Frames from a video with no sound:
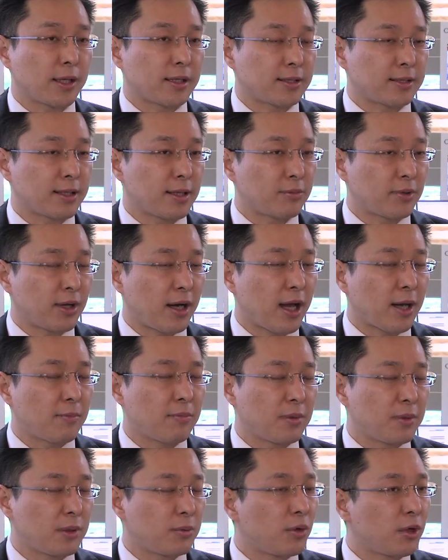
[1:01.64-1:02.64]
at the same time,
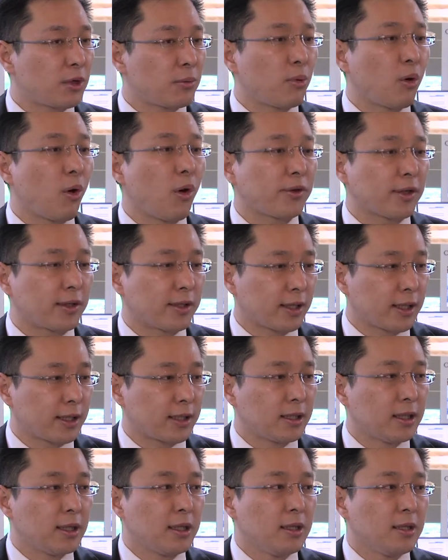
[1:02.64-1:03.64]
maybe more
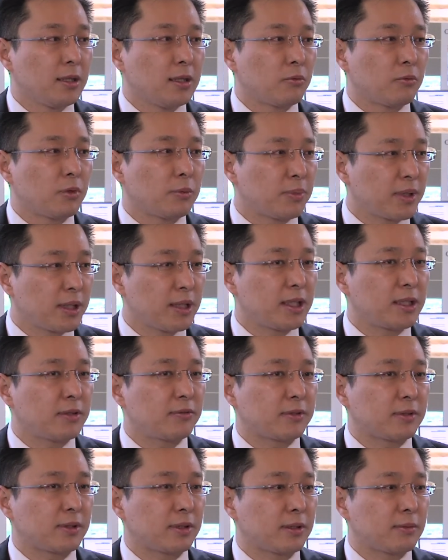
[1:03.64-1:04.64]
importantly, we believe
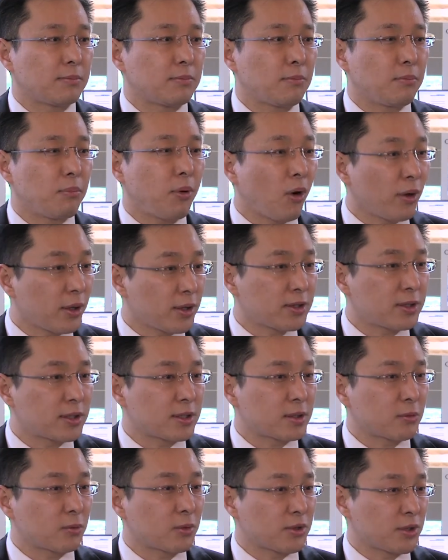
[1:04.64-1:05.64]
the
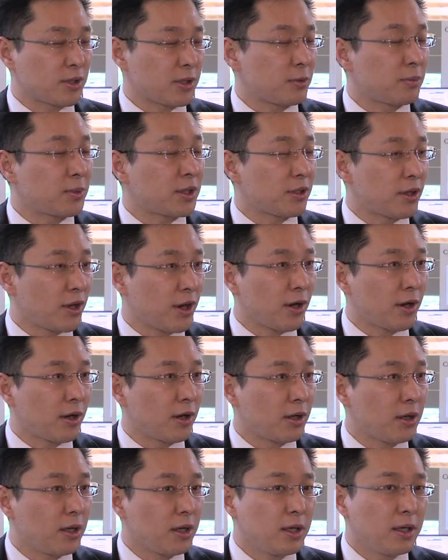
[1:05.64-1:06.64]
policies will still be
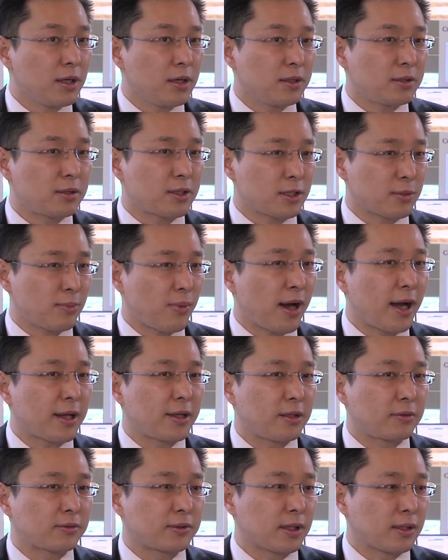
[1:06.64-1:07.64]
there
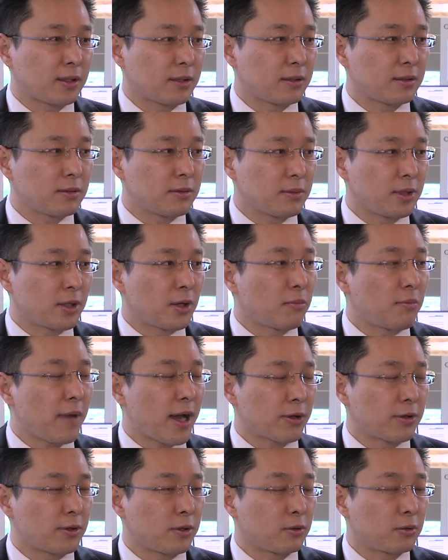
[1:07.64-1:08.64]
despite of the
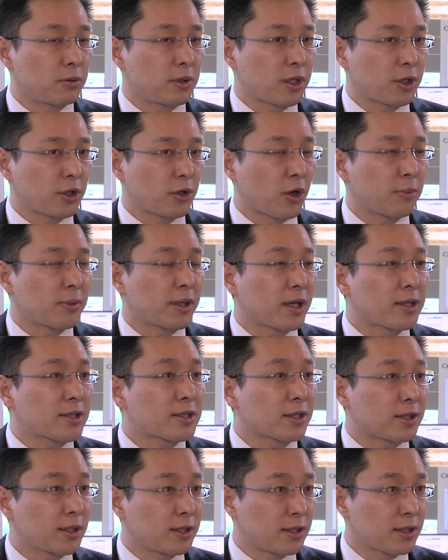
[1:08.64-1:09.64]
macroeconomic
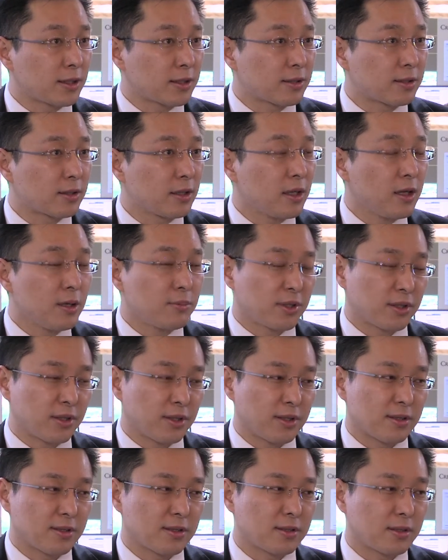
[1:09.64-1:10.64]
uncertainties,
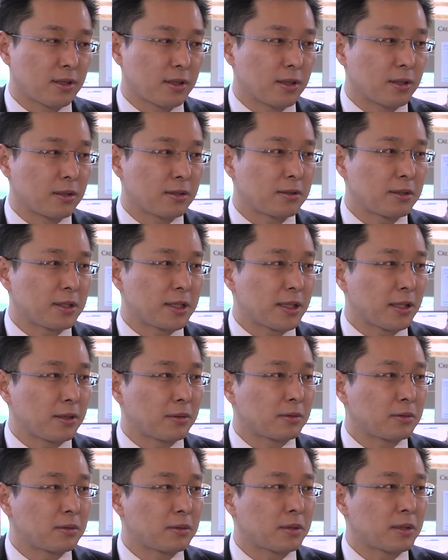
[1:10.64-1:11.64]
because
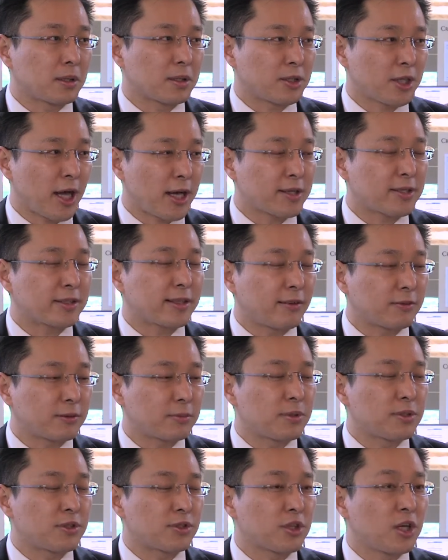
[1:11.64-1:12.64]
the Chinese
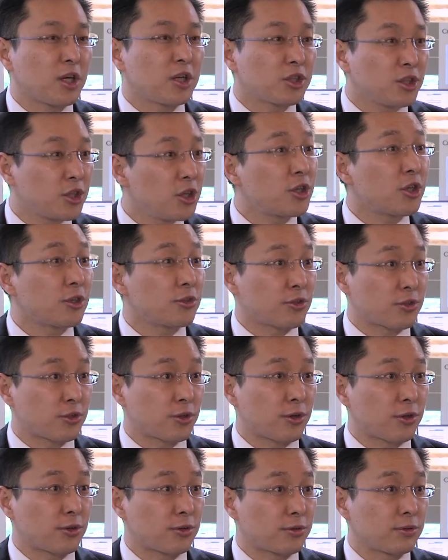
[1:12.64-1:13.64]
government's key
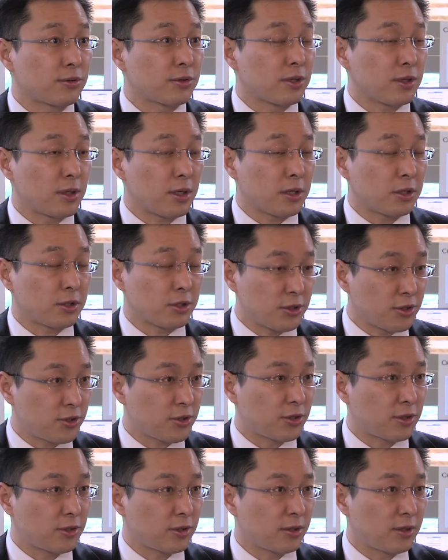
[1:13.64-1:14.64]
concern this
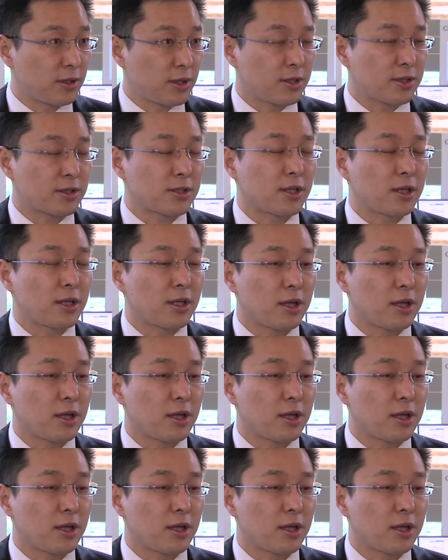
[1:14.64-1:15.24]
year is